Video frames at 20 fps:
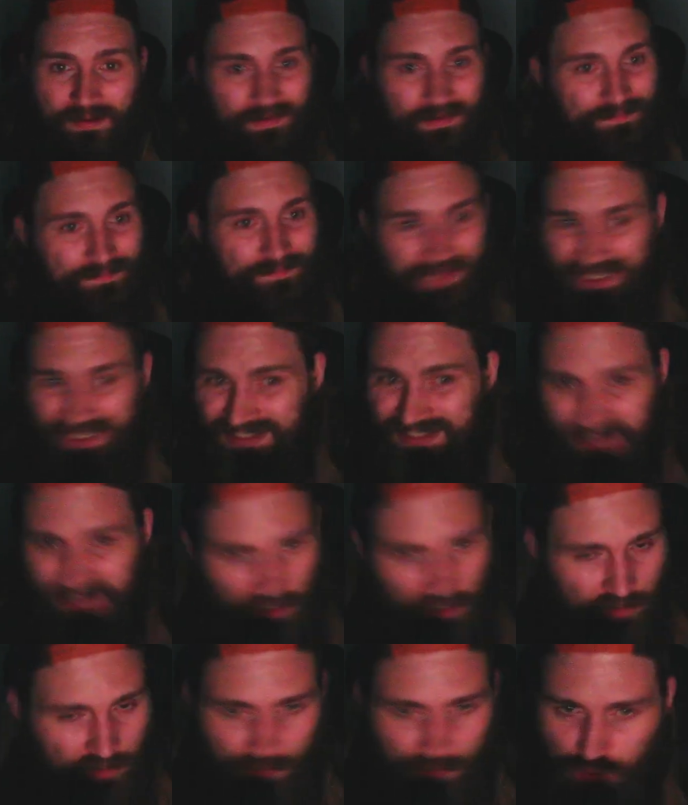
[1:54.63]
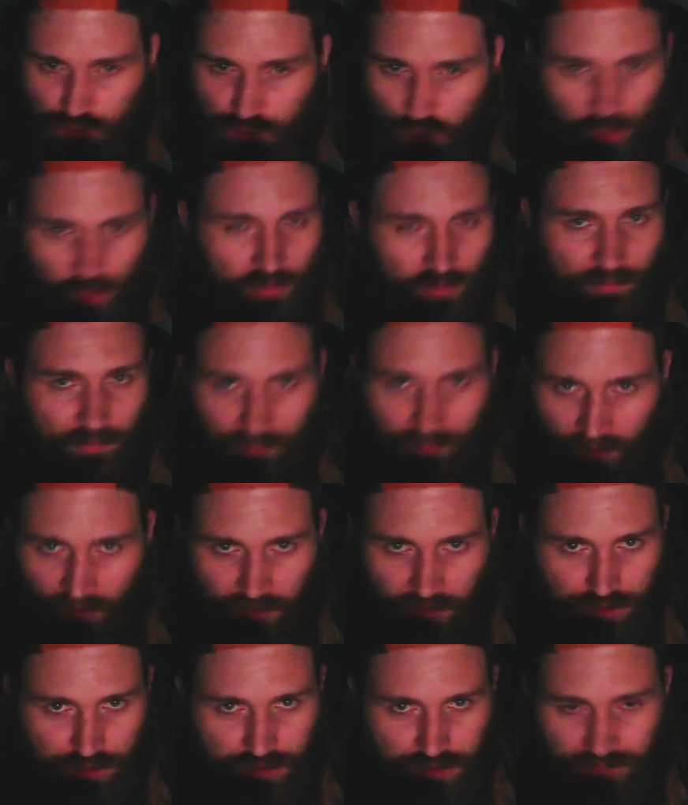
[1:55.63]
He's not going to be stronger than
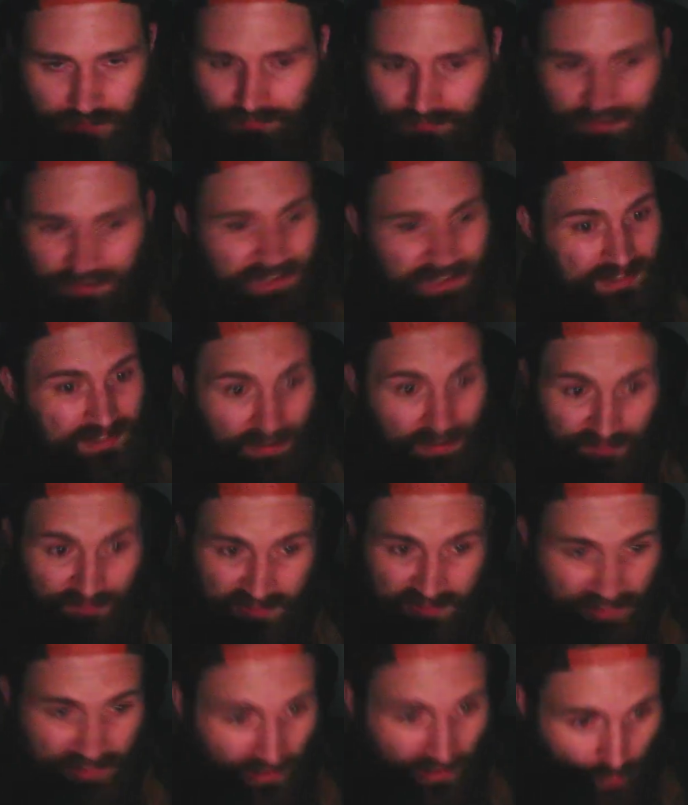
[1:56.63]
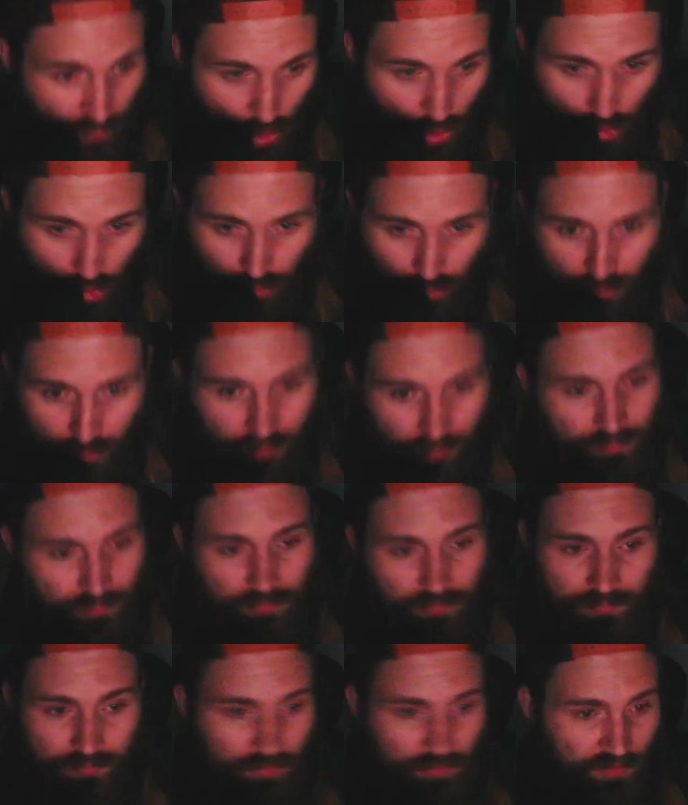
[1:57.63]
Page. He's obviously not longer
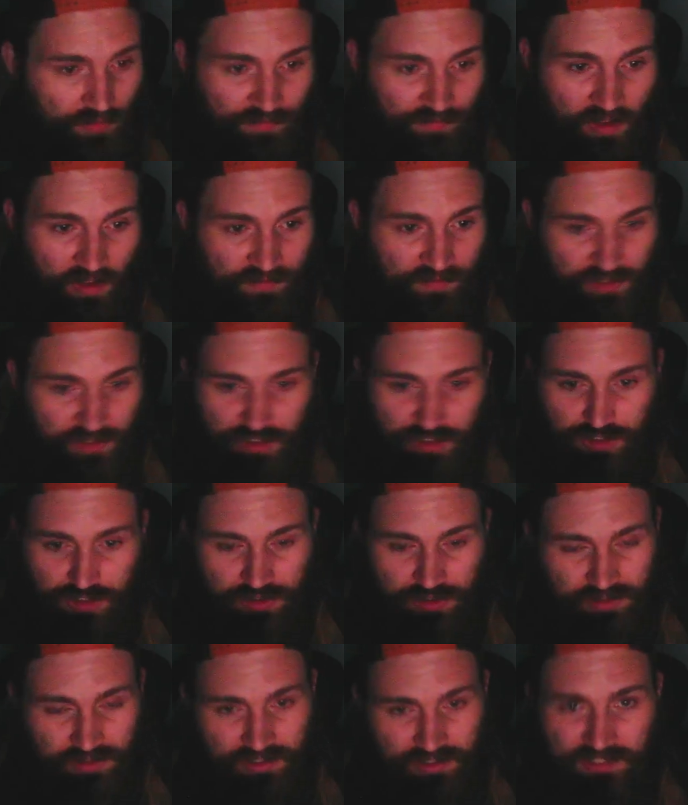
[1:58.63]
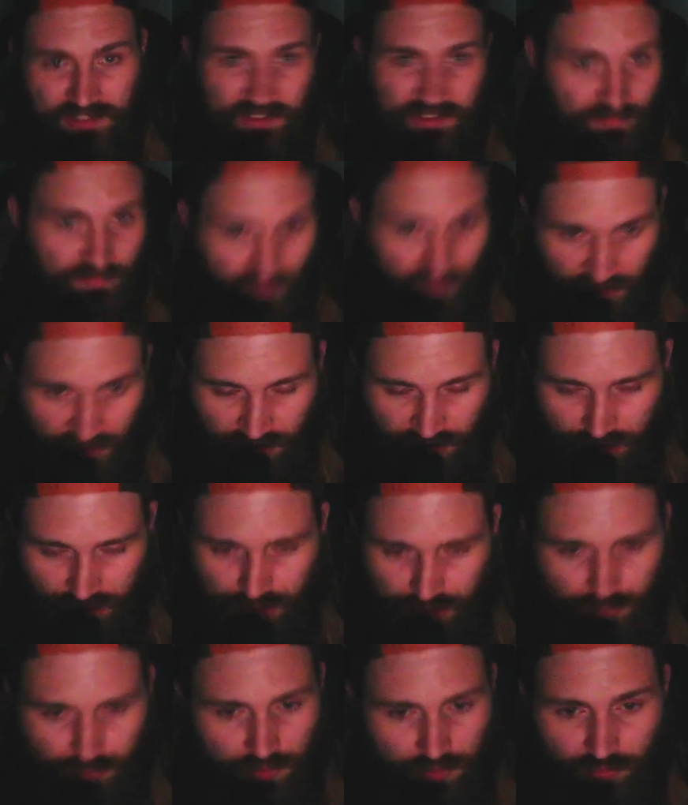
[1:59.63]
with a 5-inch disadvantage
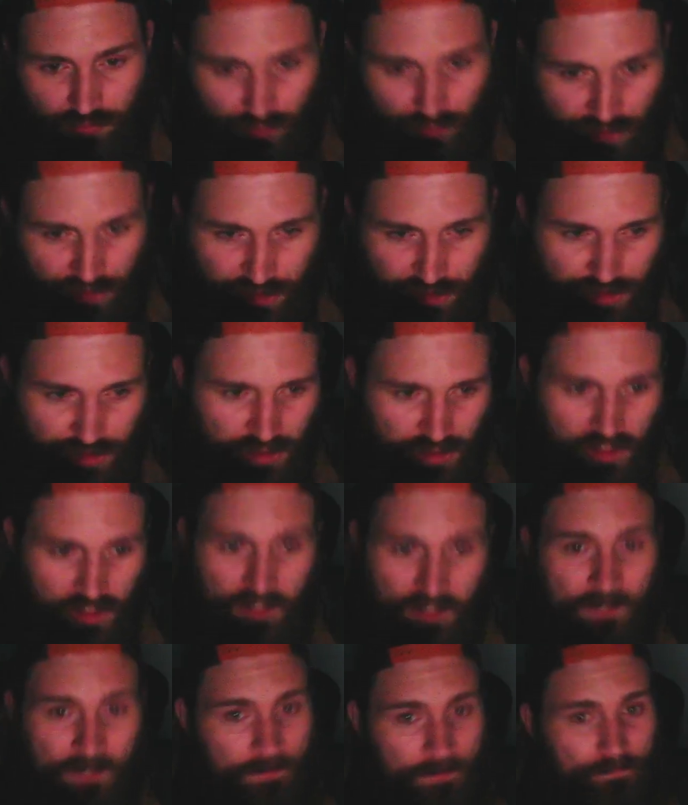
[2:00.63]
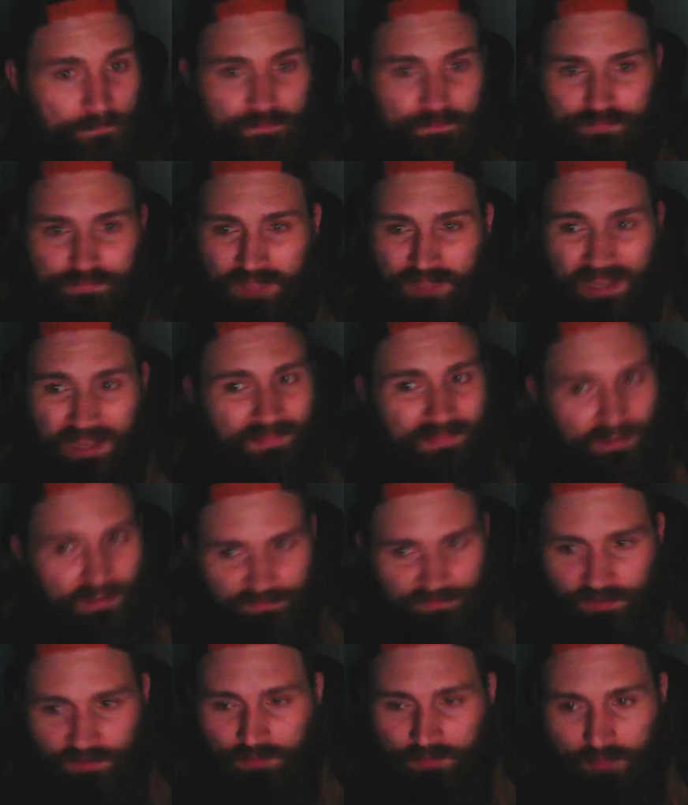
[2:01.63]
in reach. I
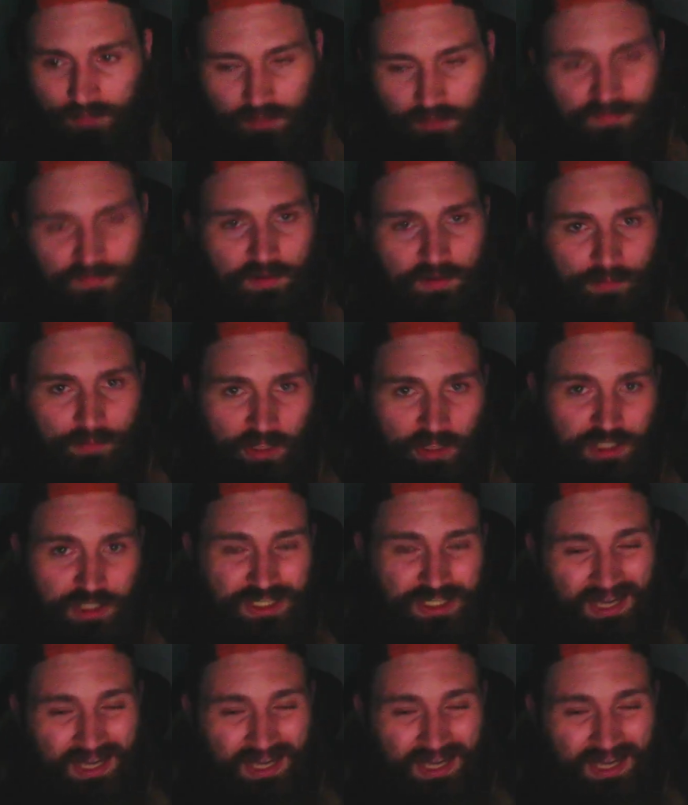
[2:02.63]
like Michael Venom Page, and I